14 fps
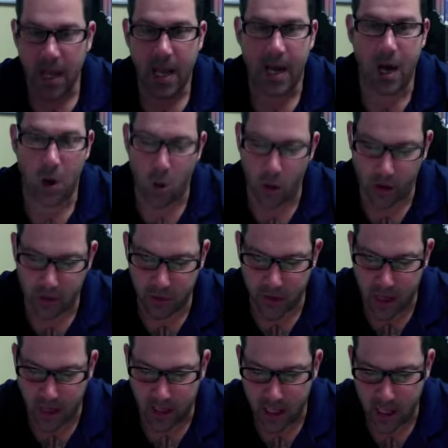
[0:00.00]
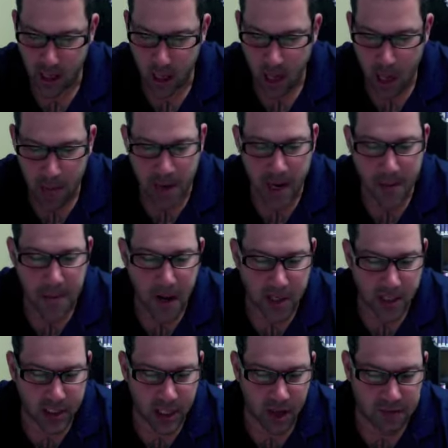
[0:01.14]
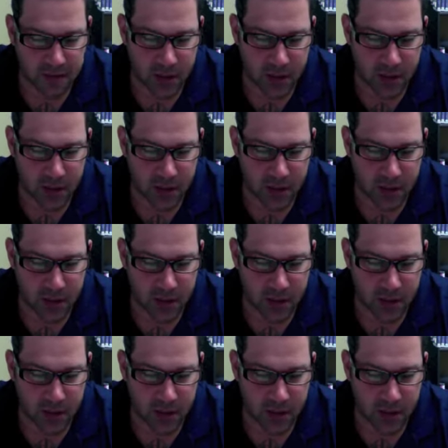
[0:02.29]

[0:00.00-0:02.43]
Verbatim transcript: And I'll quote him directly. Menopause itself